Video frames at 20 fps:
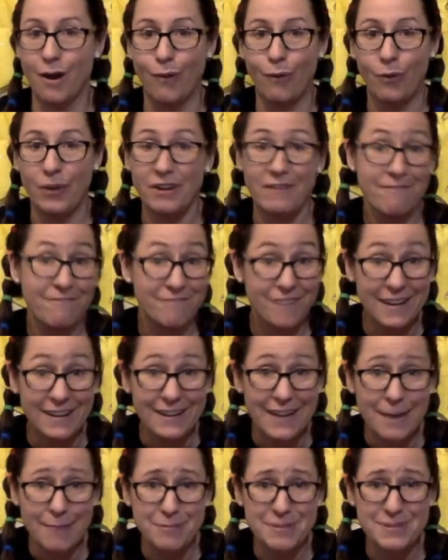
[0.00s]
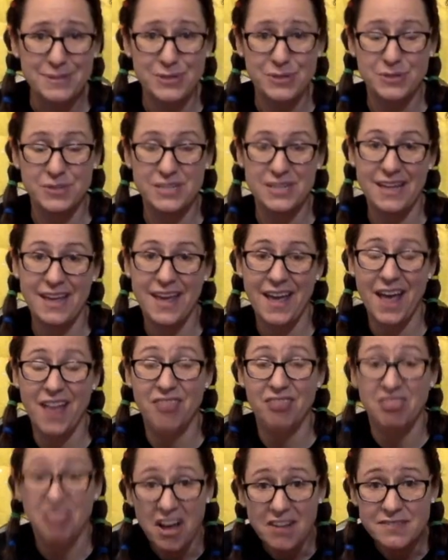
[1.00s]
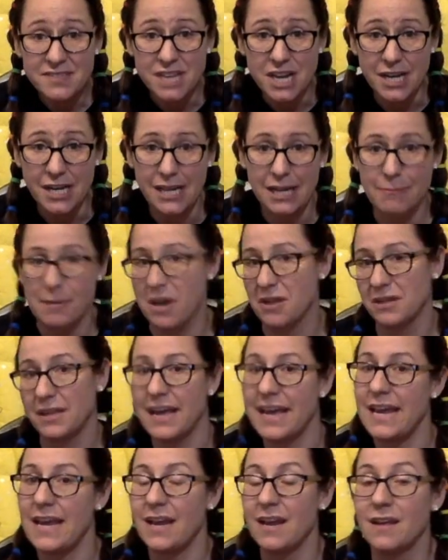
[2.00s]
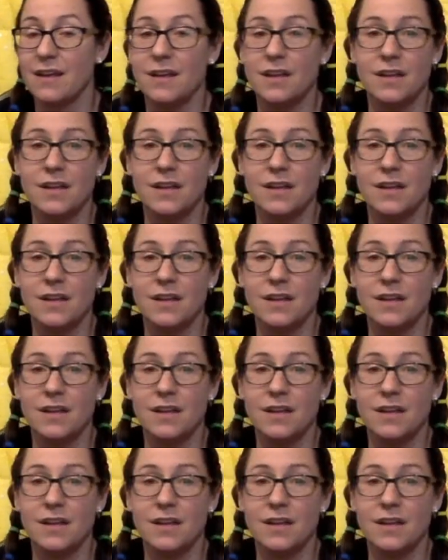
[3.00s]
What a fun episode today. I love talking about light,